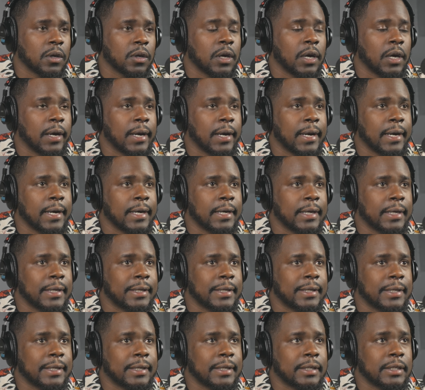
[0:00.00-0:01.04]
uh,
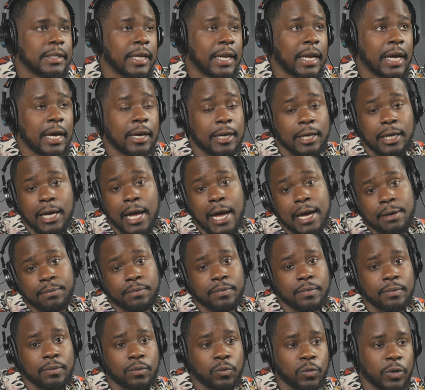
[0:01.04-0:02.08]
that I, am
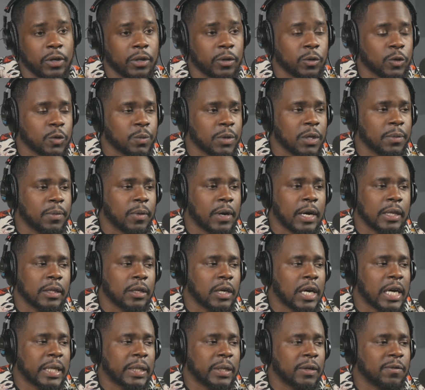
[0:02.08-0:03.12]
one of those people. I, lo-
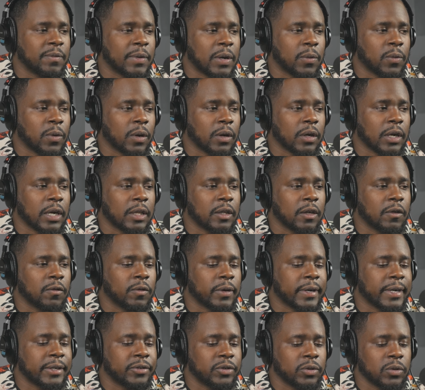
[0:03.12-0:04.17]
I love my work. I love
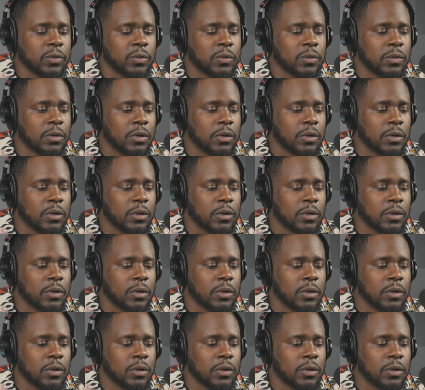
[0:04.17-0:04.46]
what I do.